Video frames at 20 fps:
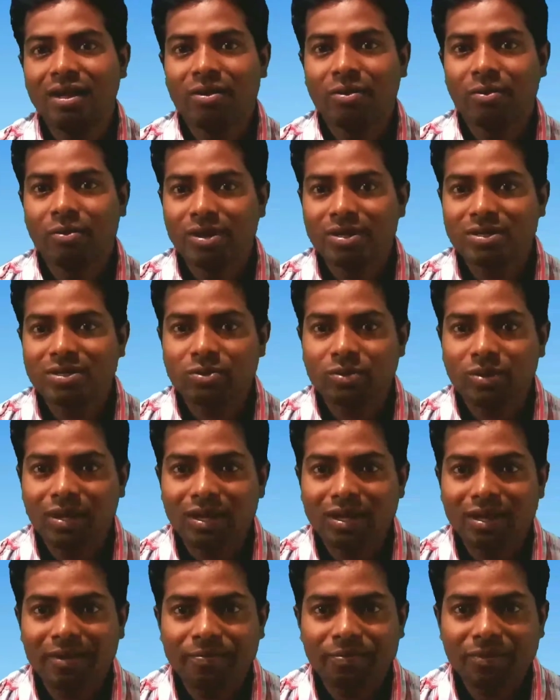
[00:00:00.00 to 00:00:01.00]
once
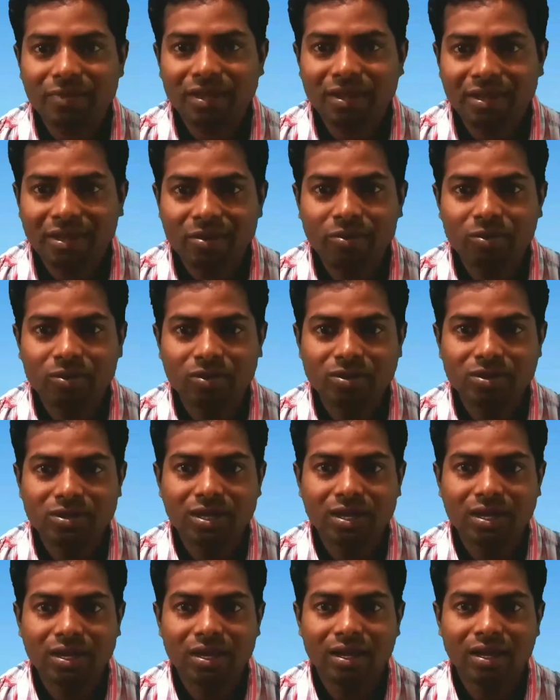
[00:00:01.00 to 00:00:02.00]
we use
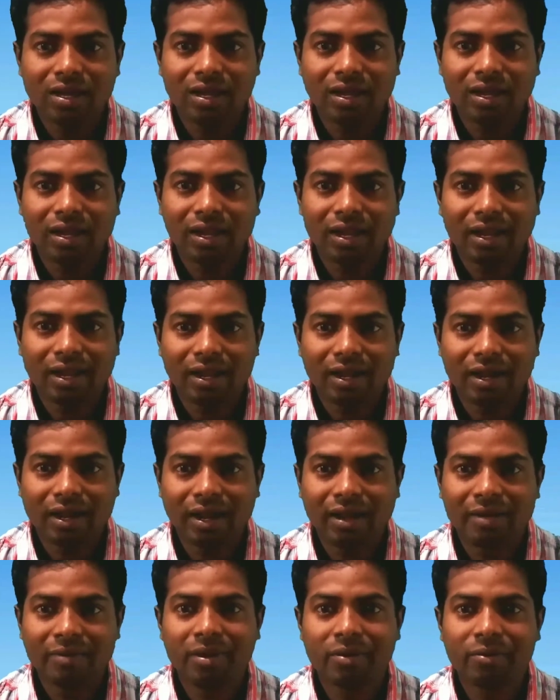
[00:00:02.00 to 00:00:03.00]

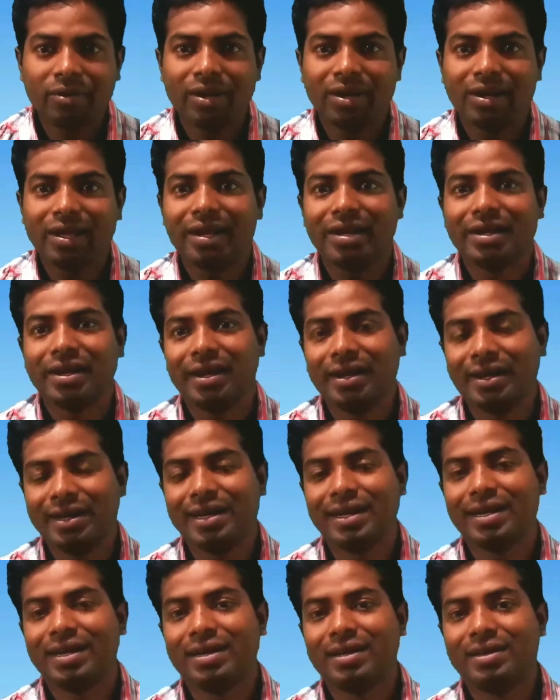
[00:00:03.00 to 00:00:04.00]
never will get
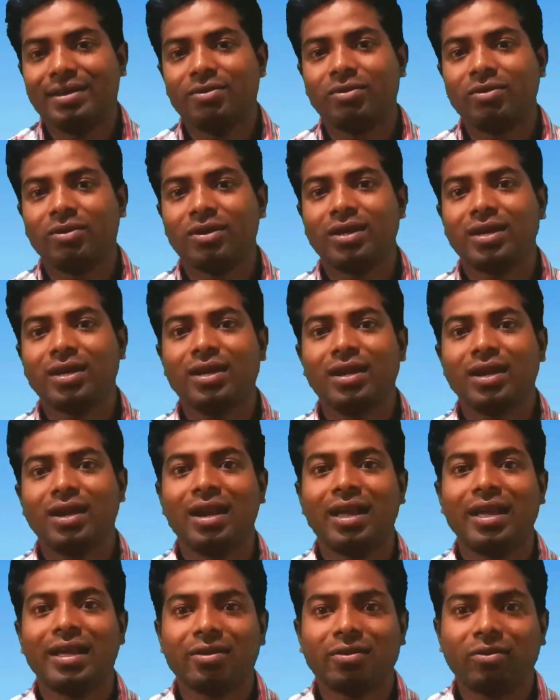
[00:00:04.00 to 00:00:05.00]
again. Okay,
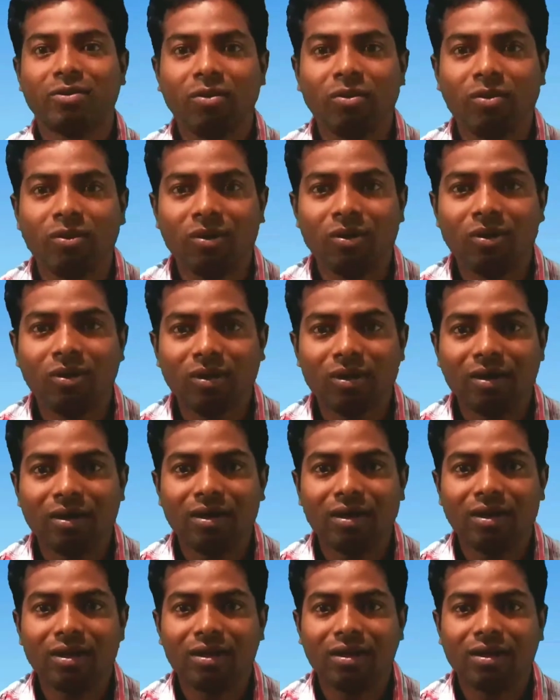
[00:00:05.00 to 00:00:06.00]
like coal,
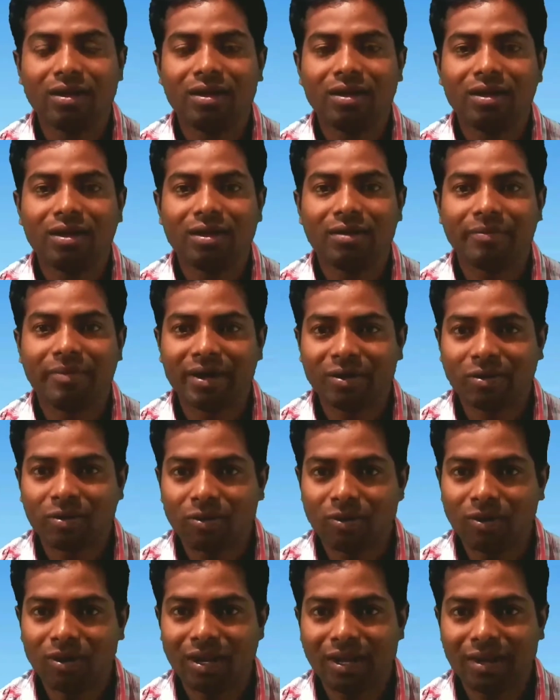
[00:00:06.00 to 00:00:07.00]

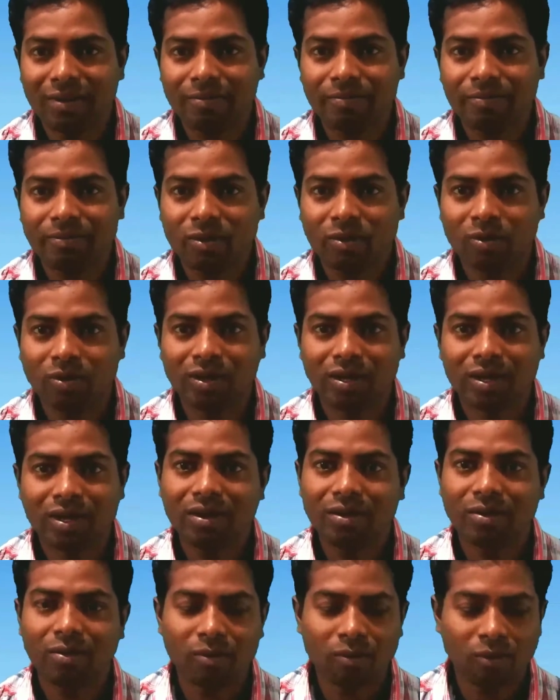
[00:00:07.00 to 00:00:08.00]
petroleum. Okay,
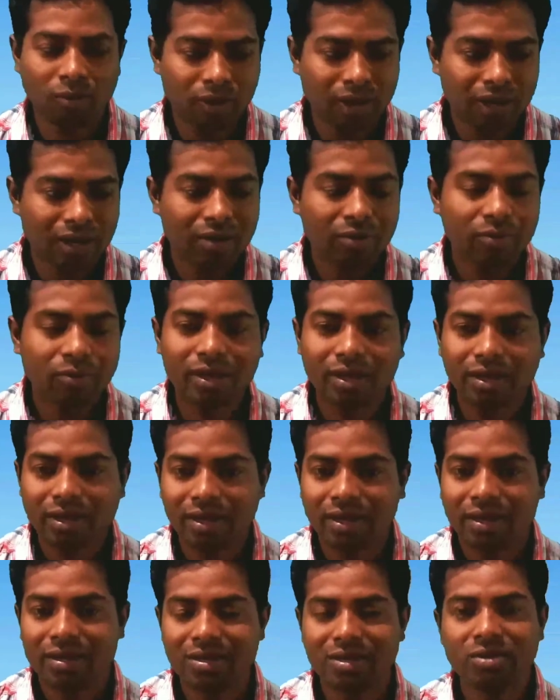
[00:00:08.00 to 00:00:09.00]
when we
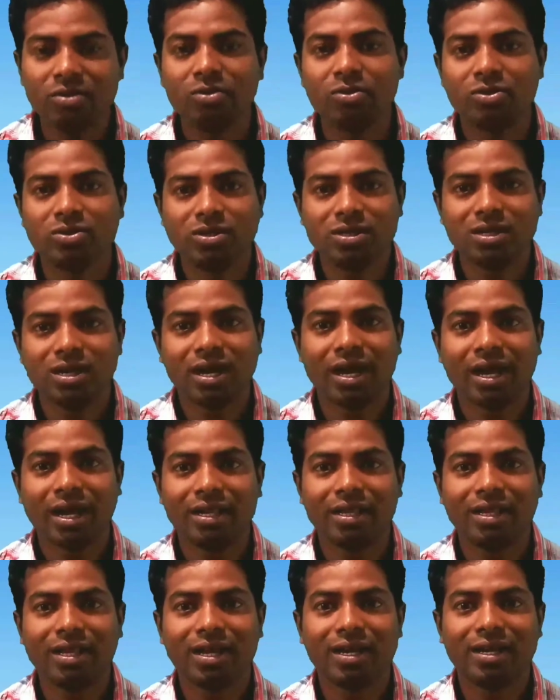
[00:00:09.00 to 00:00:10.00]
use,
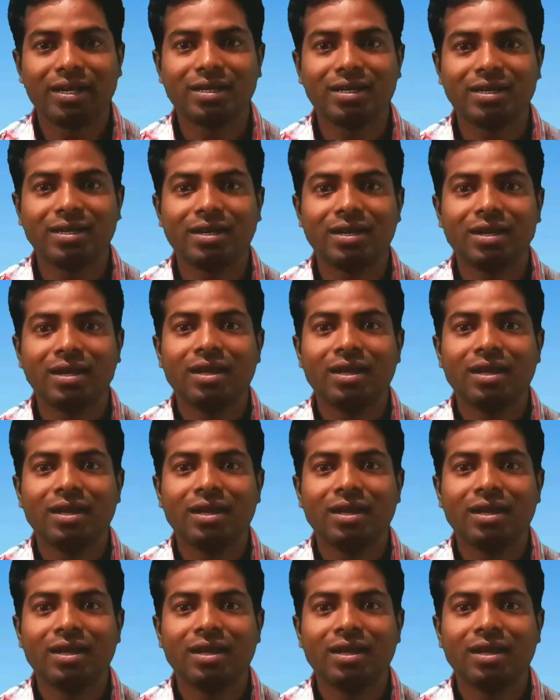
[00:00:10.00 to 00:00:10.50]
and that